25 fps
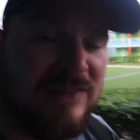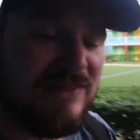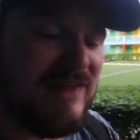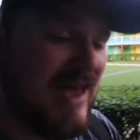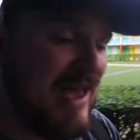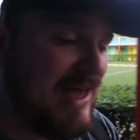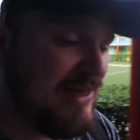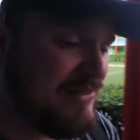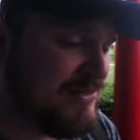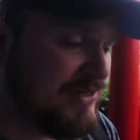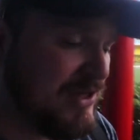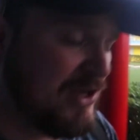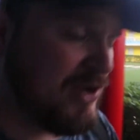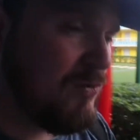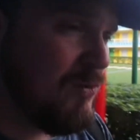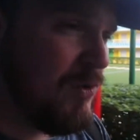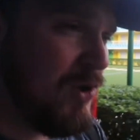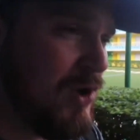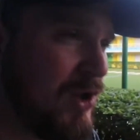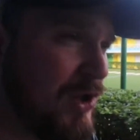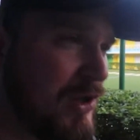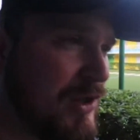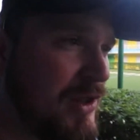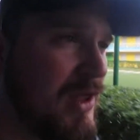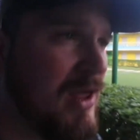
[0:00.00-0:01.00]
that thick
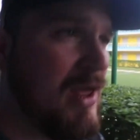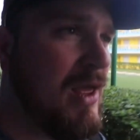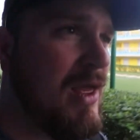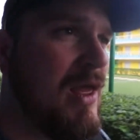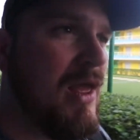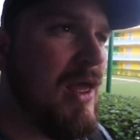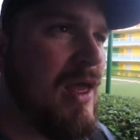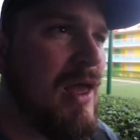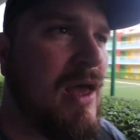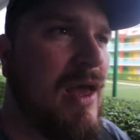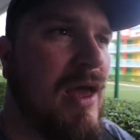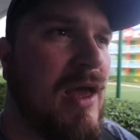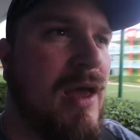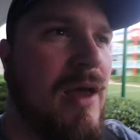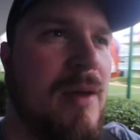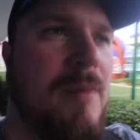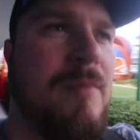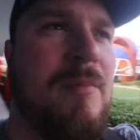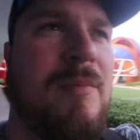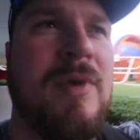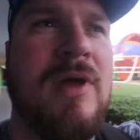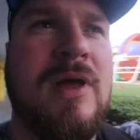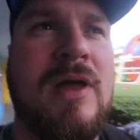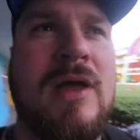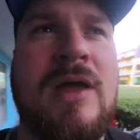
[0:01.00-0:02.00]
walled.
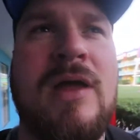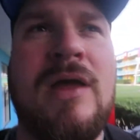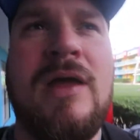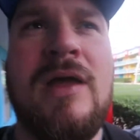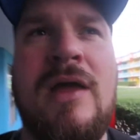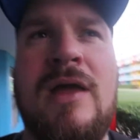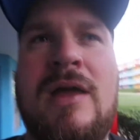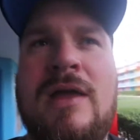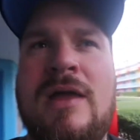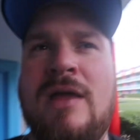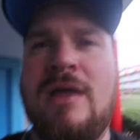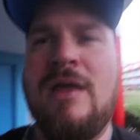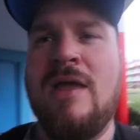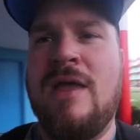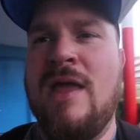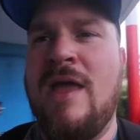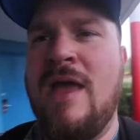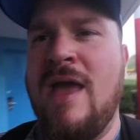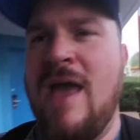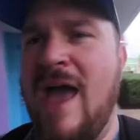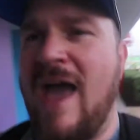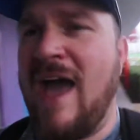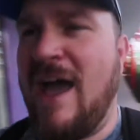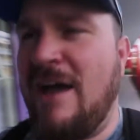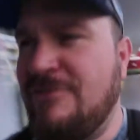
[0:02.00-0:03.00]

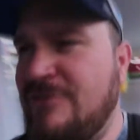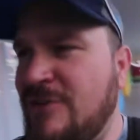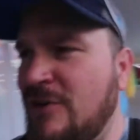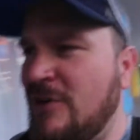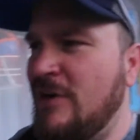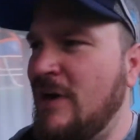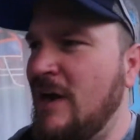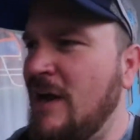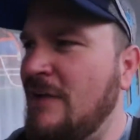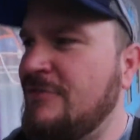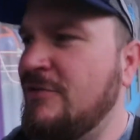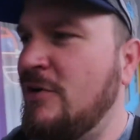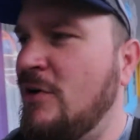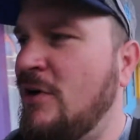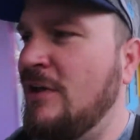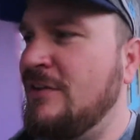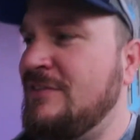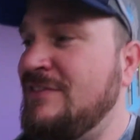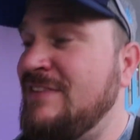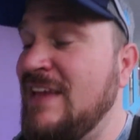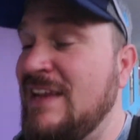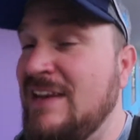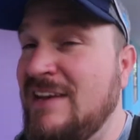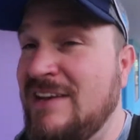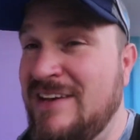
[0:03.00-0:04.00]
After all
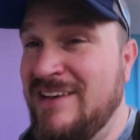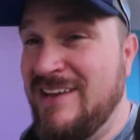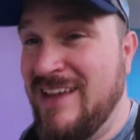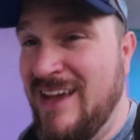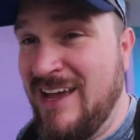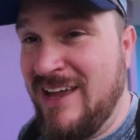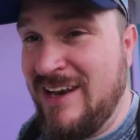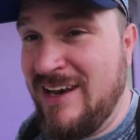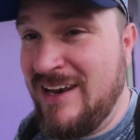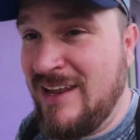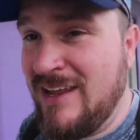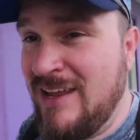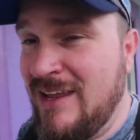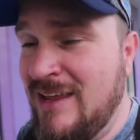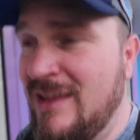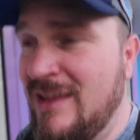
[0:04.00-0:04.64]
said and done,